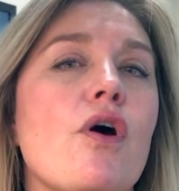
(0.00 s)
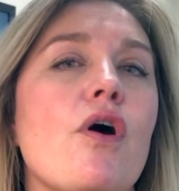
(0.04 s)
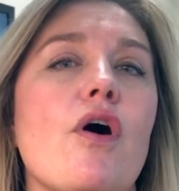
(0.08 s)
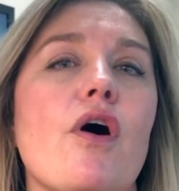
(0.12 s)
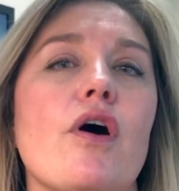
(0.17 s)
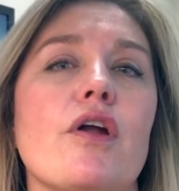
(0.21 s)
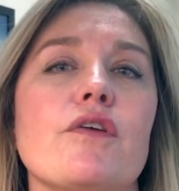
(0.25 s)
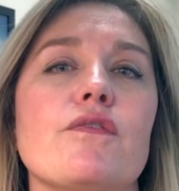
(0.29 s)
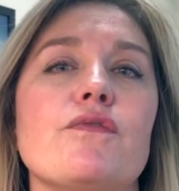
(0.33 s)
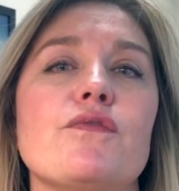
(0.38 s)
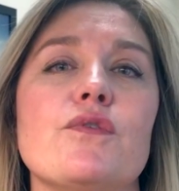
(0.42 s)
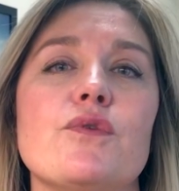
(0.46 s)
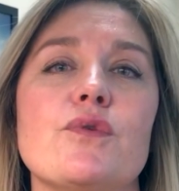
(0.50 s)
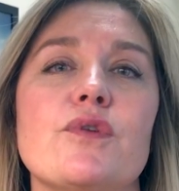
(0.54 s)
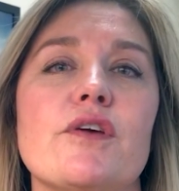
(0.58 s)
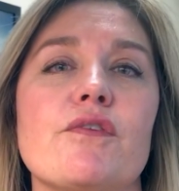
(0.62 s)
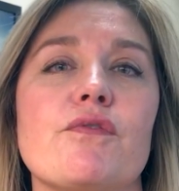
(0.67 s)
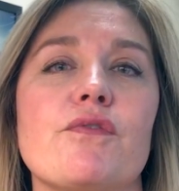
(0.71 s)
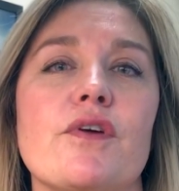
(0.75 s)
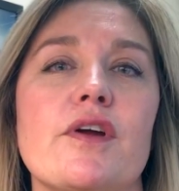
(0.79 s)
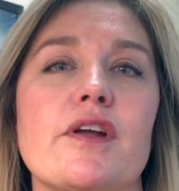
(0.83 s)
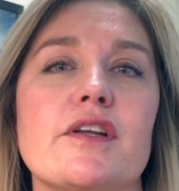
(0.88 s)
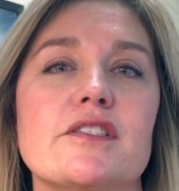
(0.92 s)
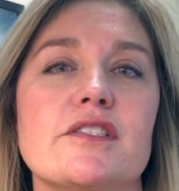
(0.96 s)
on a few
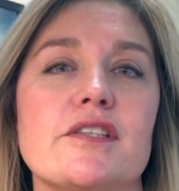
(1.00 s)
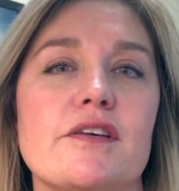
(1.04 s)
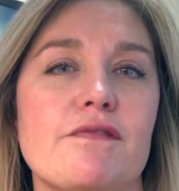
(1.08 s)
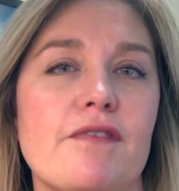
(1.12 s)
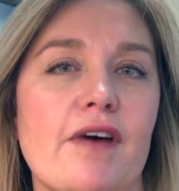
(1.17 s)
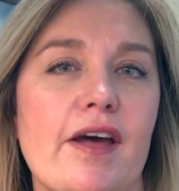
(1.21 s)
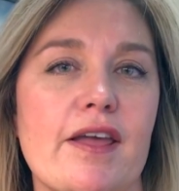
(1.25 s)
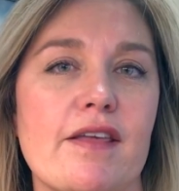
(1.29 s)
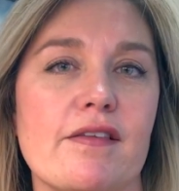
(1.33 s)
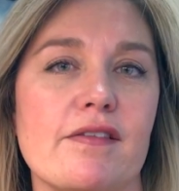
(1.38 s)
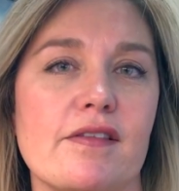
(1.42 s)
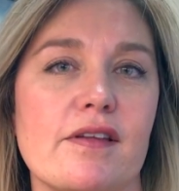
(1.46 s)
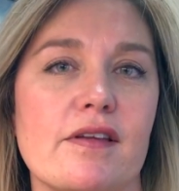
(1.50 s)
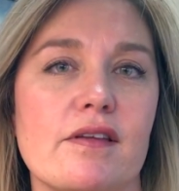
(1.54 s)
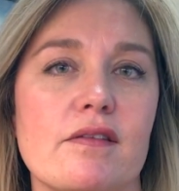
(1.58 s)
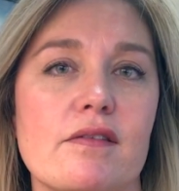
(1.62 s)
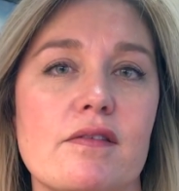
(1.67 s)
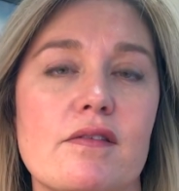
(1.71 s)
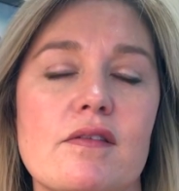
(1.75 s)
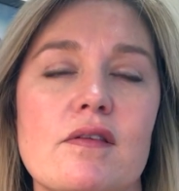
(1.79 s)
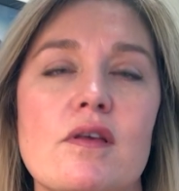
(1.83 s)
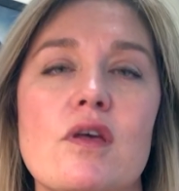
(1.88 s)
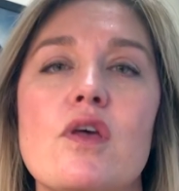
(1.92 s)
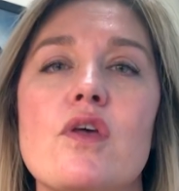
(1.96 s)
different
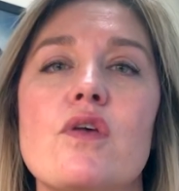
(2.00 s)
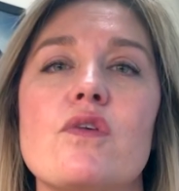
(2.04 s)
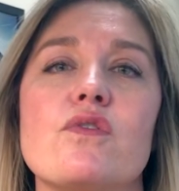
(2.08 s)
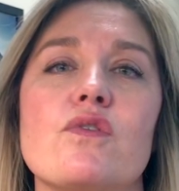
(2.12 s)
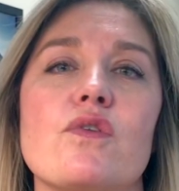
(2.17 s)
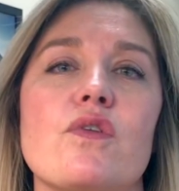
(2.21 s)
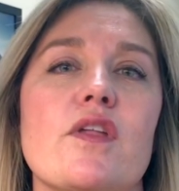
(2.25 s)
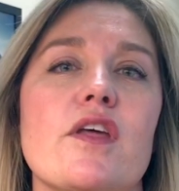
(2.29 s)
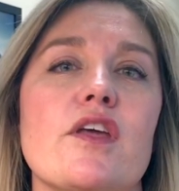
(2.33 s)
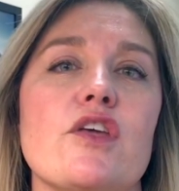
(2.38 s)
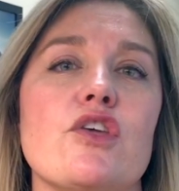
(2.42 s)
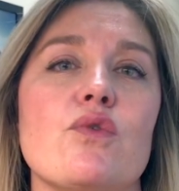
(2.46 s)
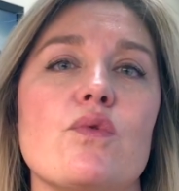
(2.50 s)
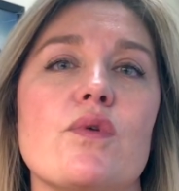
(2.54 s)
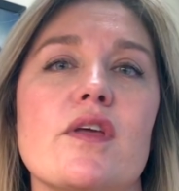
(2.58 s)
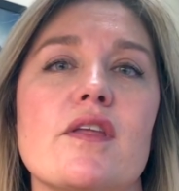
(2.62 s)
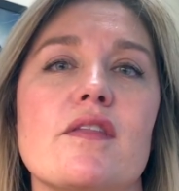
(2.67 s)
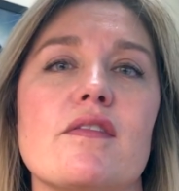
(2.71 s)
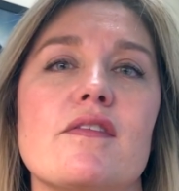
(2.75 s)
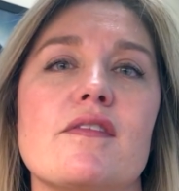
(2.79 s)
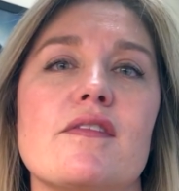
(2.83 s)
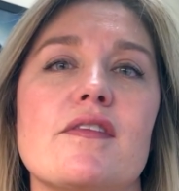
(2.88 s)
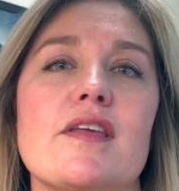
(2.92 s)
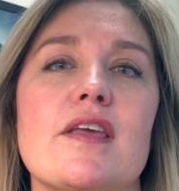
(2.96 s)
devices so that you
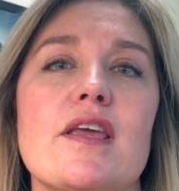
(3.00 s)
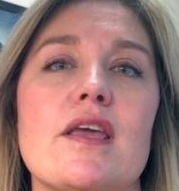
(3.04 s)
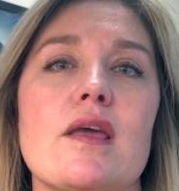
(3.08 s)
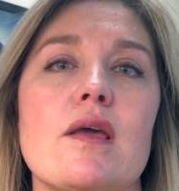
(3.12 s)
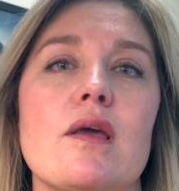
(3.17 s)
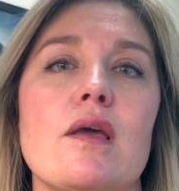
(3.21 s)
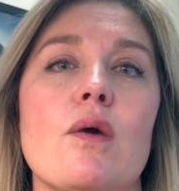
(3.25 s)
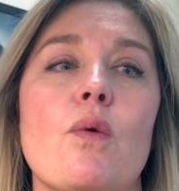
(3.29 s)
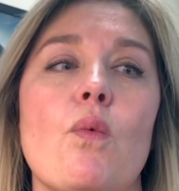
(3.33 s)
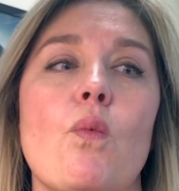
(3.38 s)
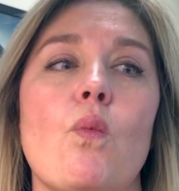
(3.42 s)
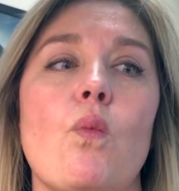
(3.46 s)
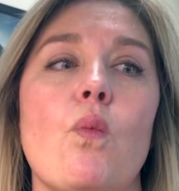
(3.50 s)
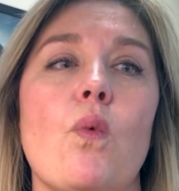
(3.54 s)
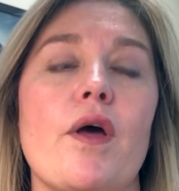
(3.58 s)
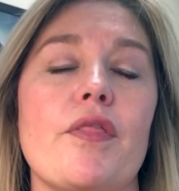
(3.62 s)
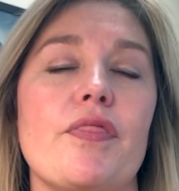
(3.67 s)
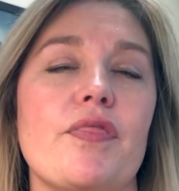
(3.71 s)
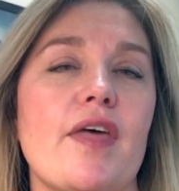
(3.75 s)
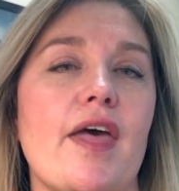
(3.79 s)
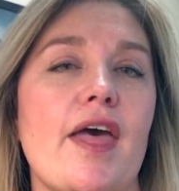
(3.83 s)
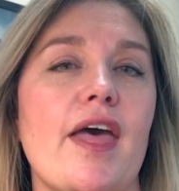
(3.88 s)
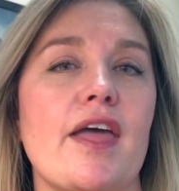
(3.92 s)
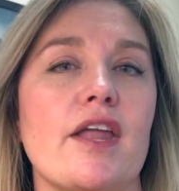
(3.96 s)
can see what
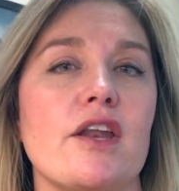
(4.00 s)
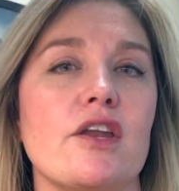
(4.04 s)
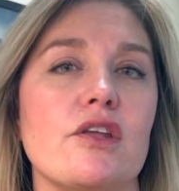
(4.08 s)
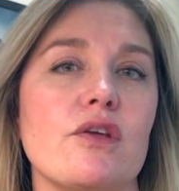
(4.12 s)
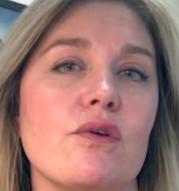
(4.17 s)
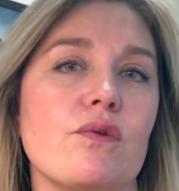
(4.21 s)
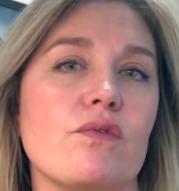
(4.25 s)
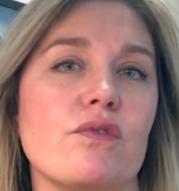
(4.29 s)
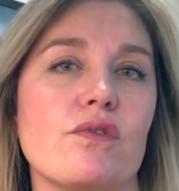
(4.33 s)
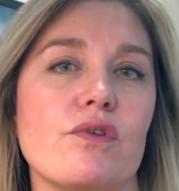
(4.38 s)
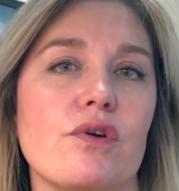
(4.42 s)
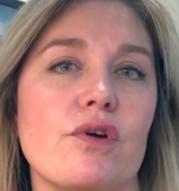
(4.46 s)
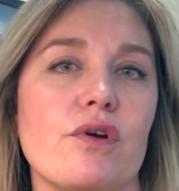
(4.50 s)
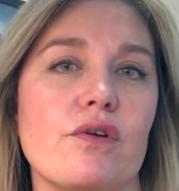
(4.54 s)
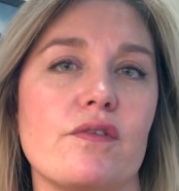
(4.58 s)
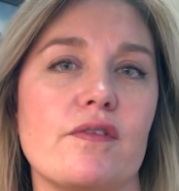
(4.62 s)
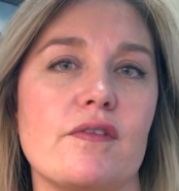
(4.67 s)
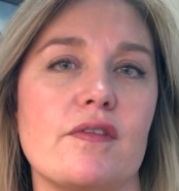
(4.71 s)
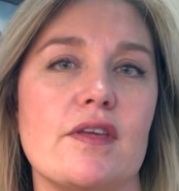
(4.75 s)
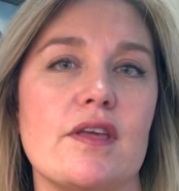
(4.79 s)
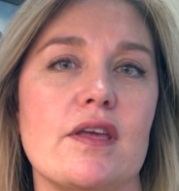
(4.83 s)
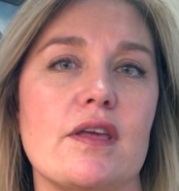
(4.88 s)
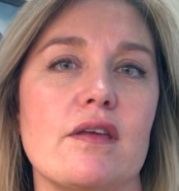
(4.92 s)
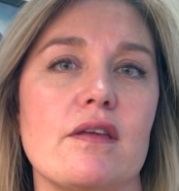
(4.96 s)
the end user
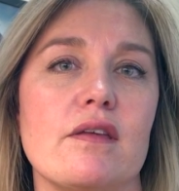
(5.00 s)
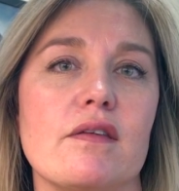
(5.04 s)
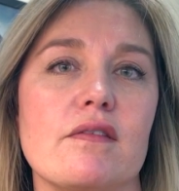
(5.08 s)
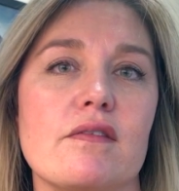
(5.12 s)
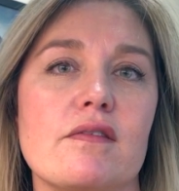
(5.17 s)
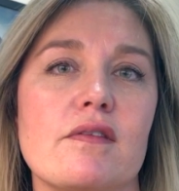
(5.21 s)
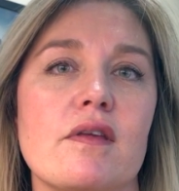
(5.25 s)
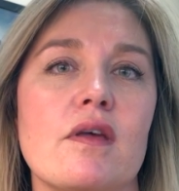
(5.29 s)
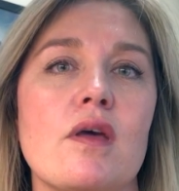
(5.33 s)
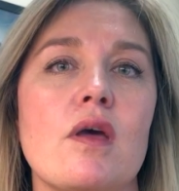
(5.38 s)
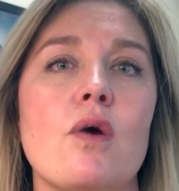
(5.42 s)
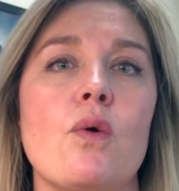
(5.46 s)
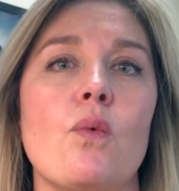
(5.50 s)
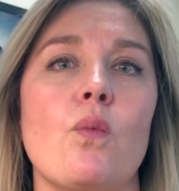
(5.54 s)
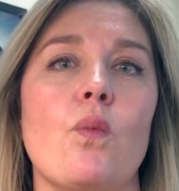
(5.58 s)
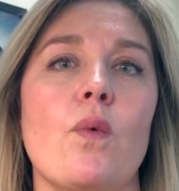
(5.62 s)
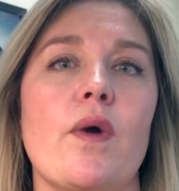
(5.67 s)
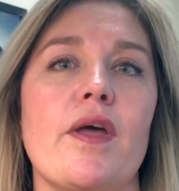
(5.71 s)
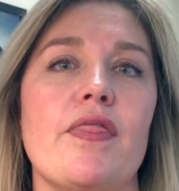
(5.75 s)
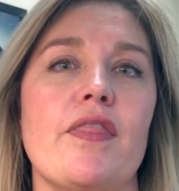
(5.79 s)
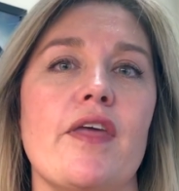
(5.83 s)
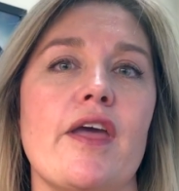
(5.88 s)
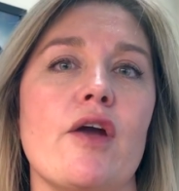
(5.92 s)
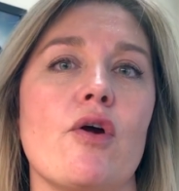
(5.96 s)
sees
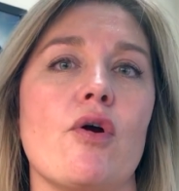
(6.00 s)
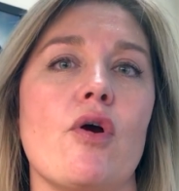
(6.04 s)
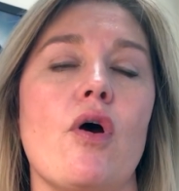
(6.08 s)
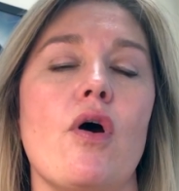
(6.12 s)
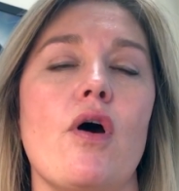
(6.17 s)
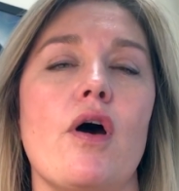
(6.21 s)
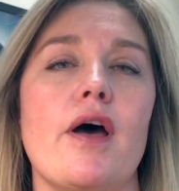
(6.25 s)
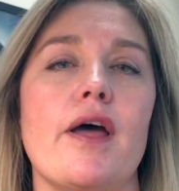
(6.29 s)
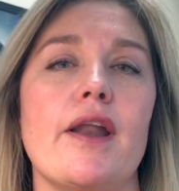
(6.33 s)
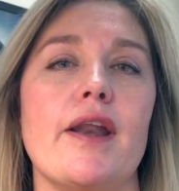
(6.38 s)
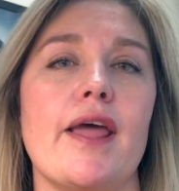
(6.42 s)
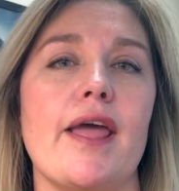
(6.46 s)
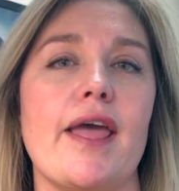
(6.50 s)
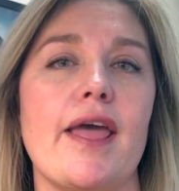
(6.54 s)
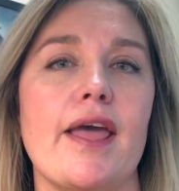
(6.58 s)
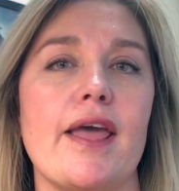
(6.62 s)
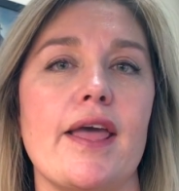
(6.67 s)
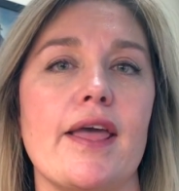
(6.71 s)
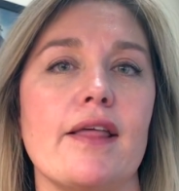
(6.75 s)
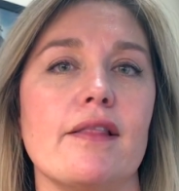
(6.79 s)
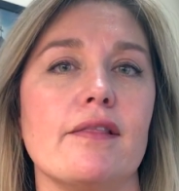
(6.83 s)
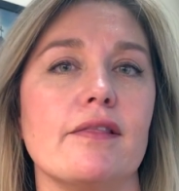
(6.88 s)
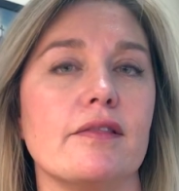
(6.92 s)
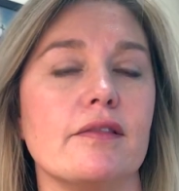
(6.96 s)
when they are on
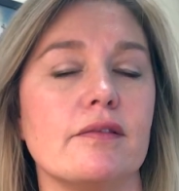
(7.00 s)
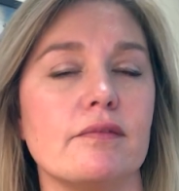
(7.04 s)
a